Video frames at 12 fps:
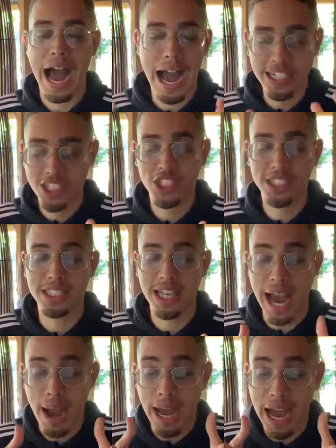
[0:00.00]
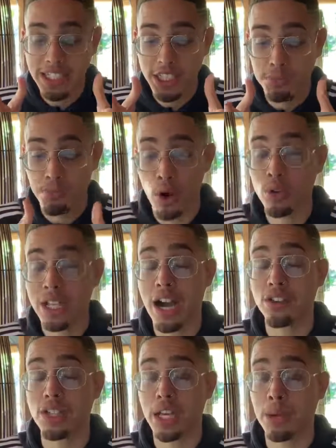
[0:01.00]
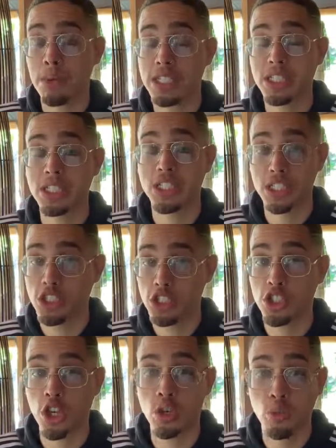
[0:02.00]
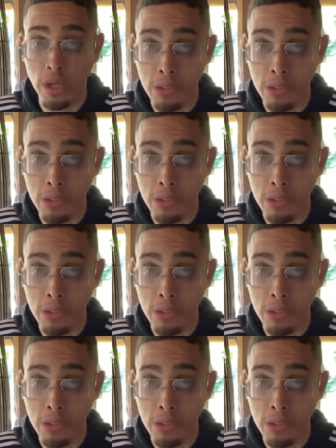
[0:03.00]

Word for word: I just I, I just broke down the commissions just to show you